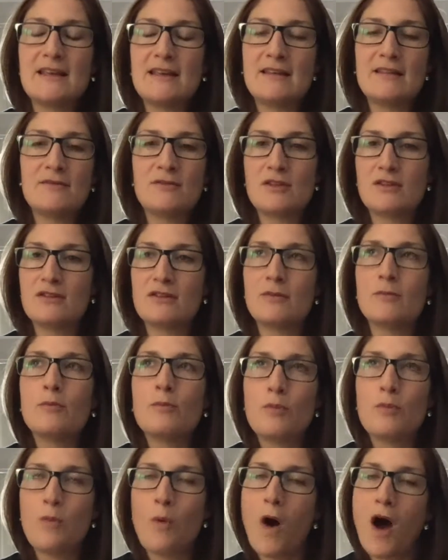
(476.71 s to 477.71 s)

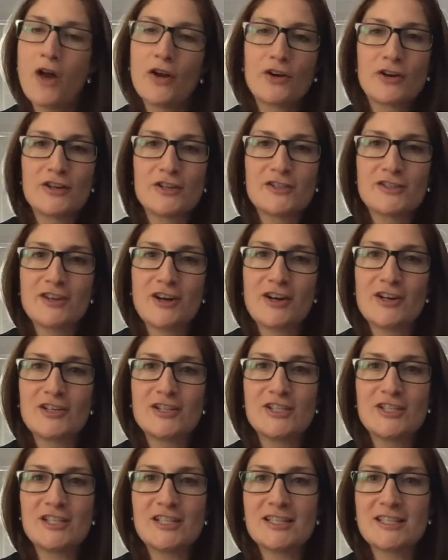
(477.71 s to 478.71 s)
the waters are
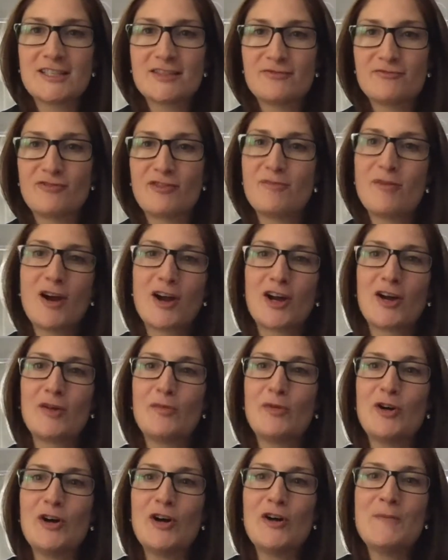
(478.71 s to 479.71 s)
just
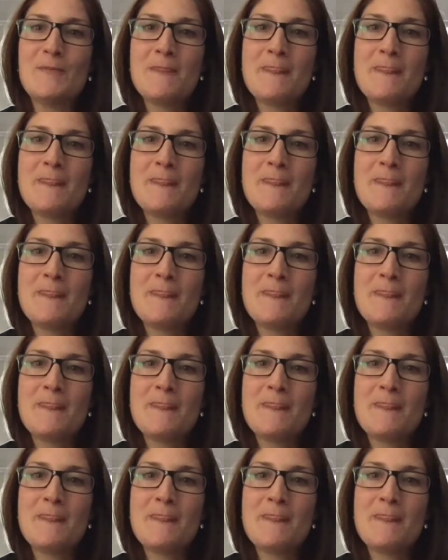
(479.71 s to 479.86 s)
remarkable.